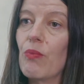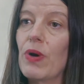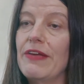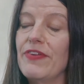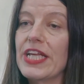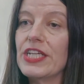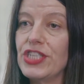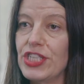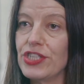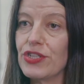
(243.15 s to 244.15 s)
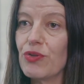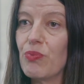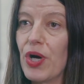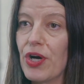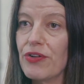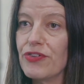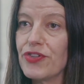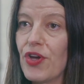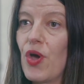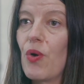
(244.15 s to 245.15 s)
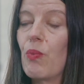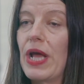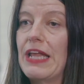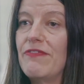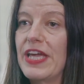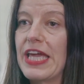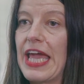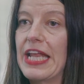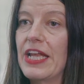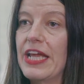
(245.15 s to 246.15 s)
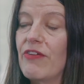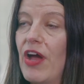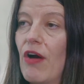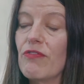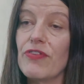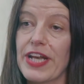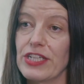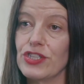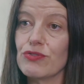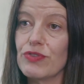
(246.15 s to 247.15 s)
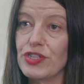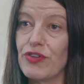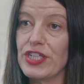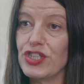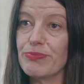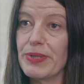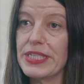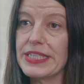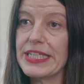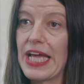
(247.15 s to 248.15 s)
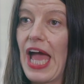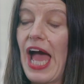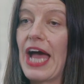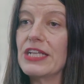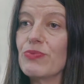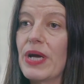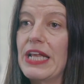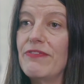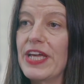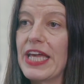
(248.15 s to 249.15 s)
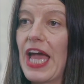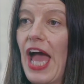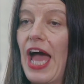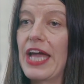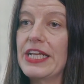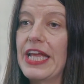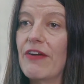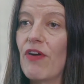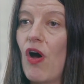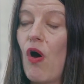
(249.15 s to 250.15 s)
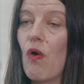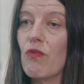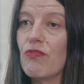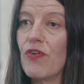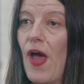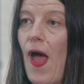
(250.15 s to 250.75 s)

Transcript: We're living in a digital world, we're living in an era of financial retrenchment, and we're living in an era of